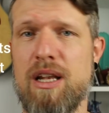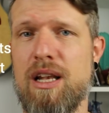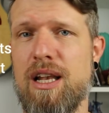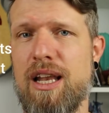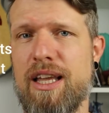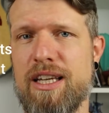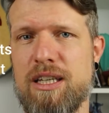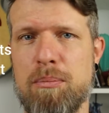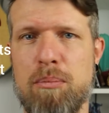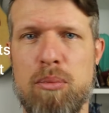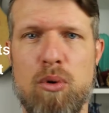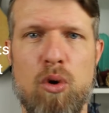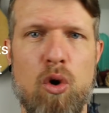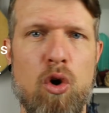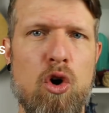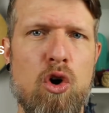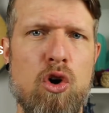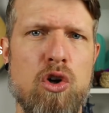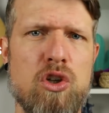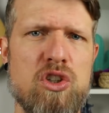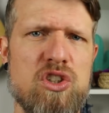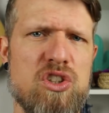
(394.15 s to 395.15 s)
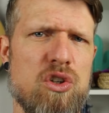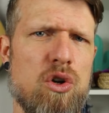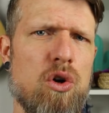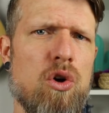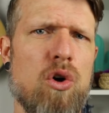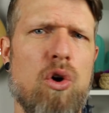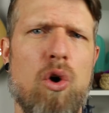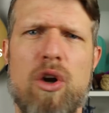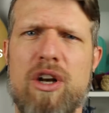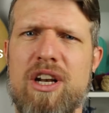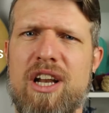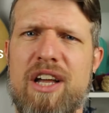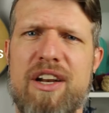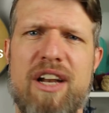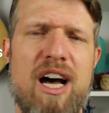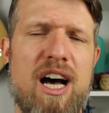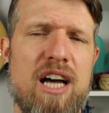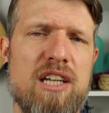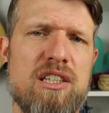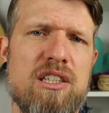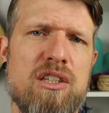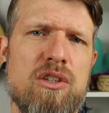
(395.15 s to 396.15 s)
like blogs or online
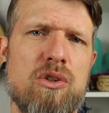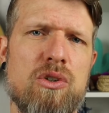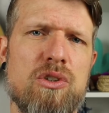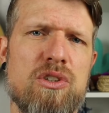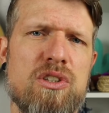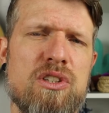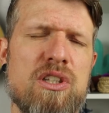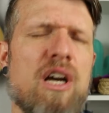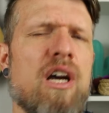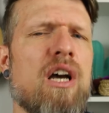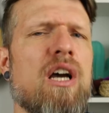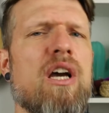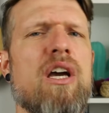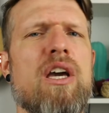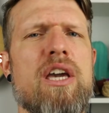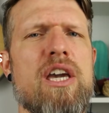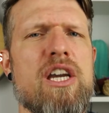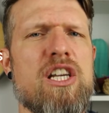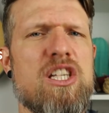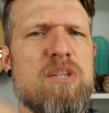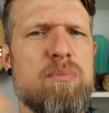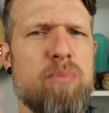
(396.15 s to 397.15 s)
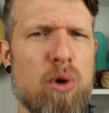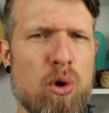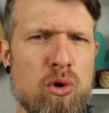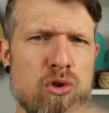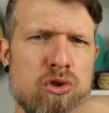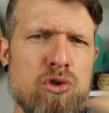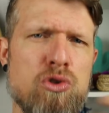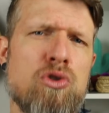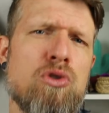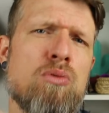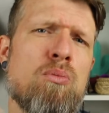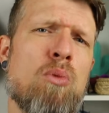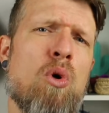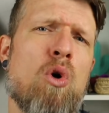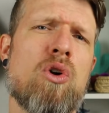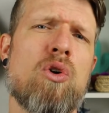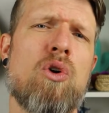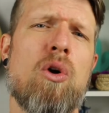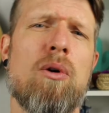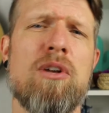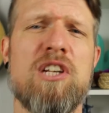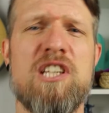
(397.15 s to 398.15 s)
articles expose you to more
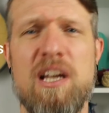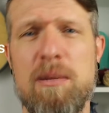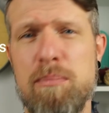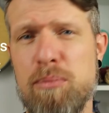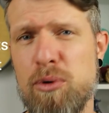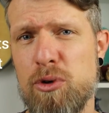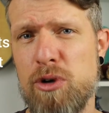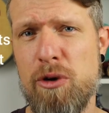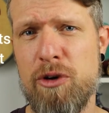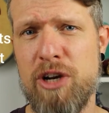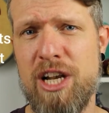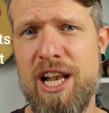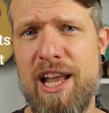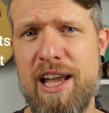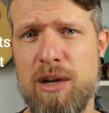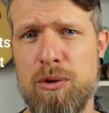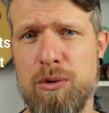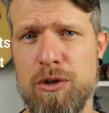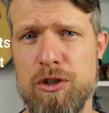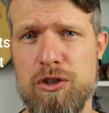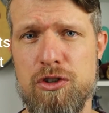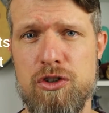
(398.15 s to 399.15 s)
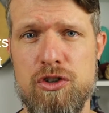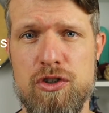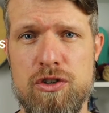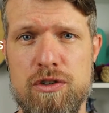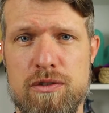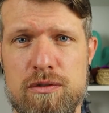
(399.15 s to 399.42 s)
contemporary language.